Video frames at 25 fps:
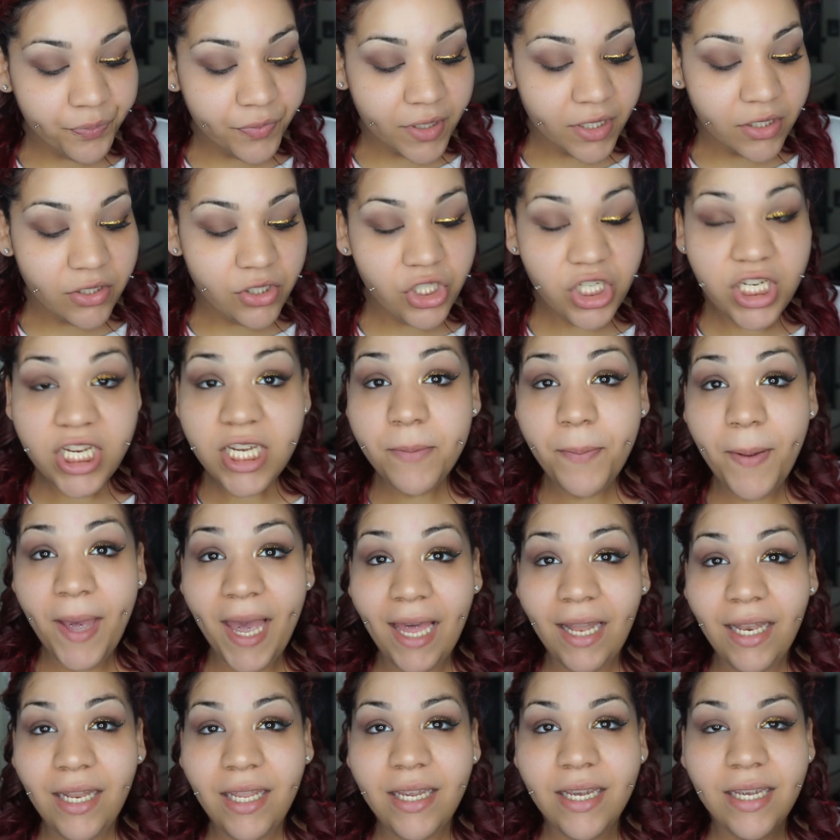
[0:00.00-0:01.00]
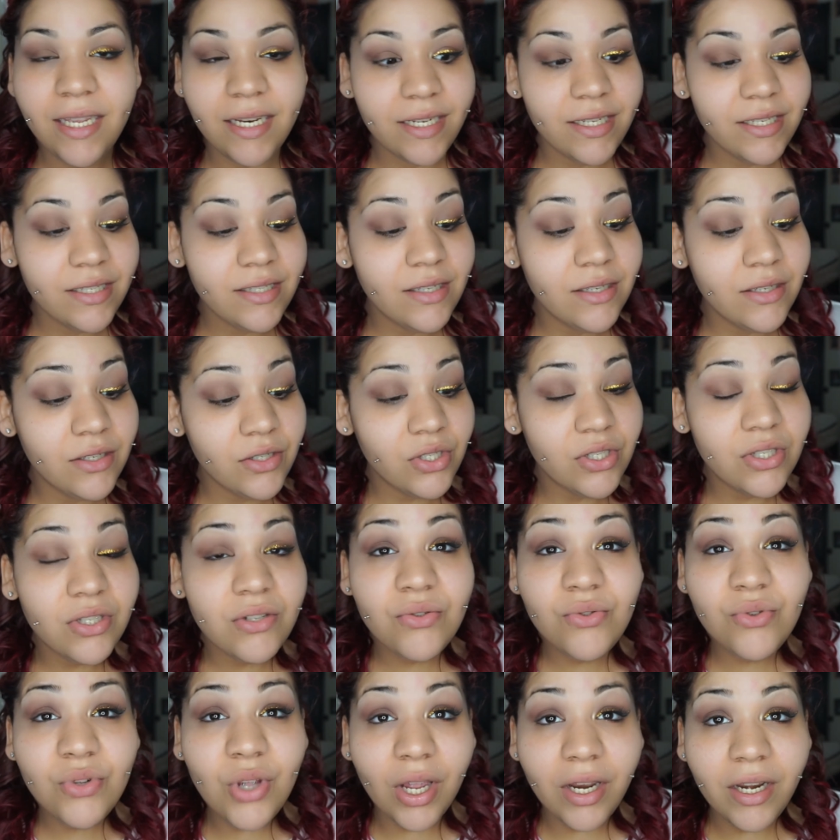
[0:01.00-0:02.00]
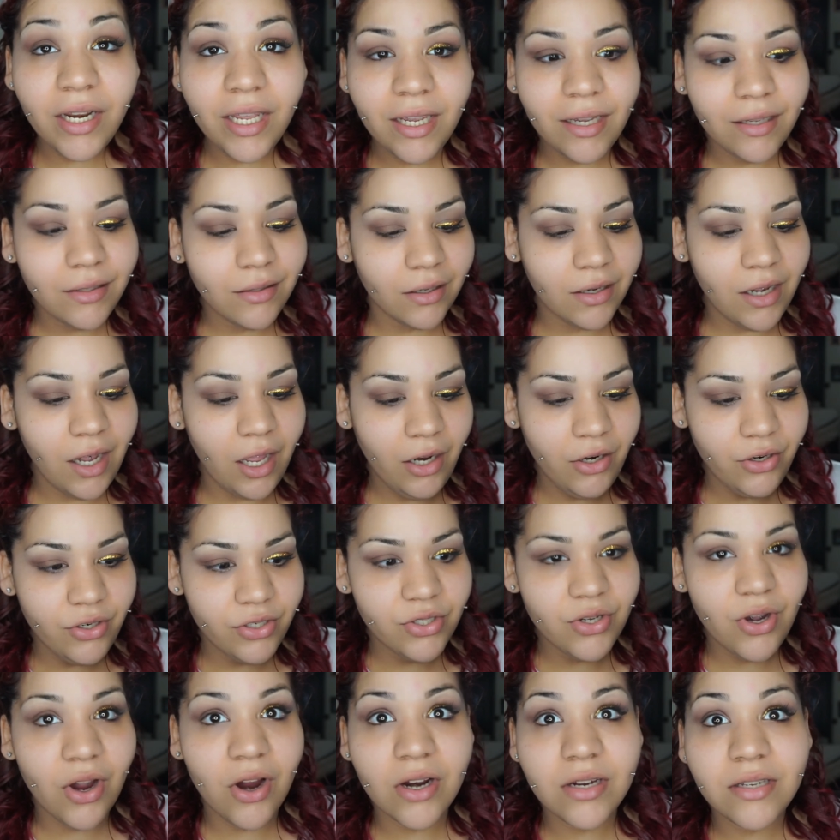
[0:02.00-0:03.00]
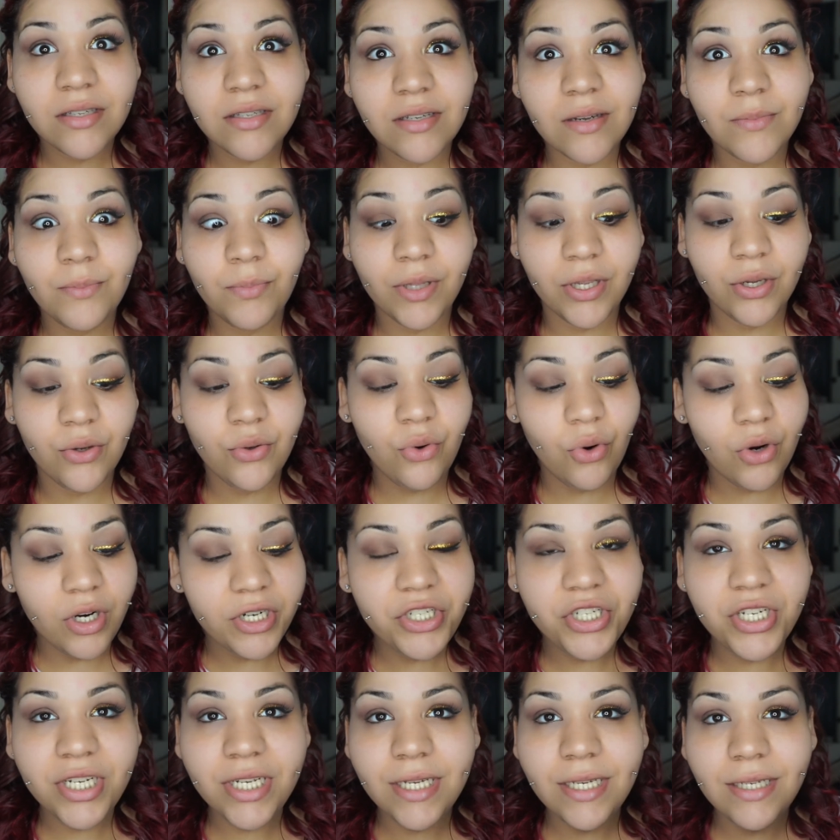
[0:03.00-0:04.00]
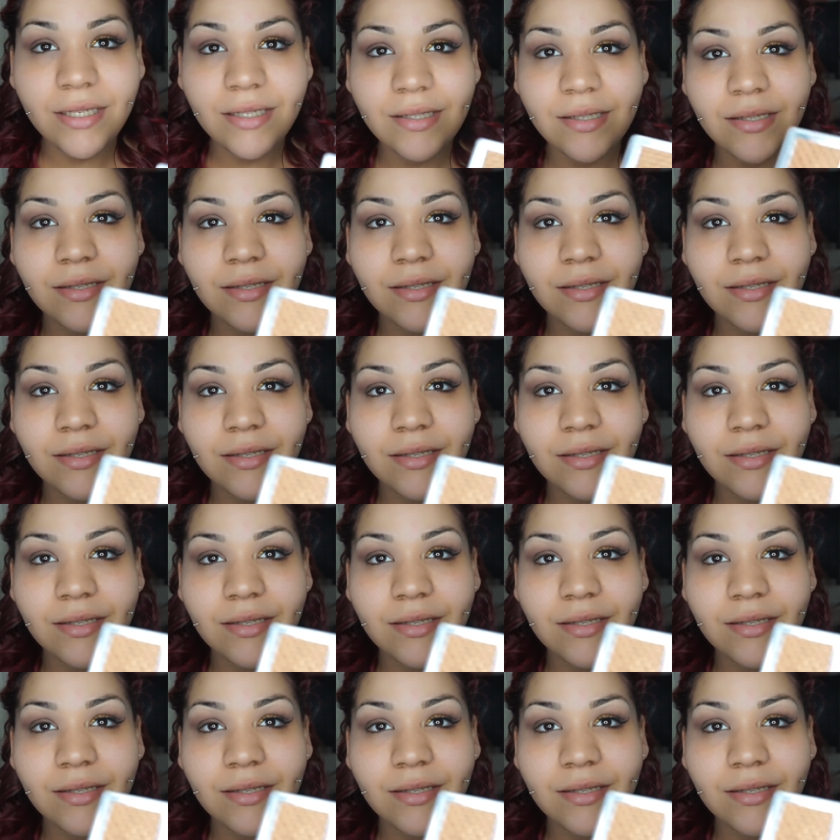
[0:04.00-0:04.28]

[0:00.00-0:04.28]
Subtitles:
Cheek Palette. It is stunning. The colors are simply gorgeous.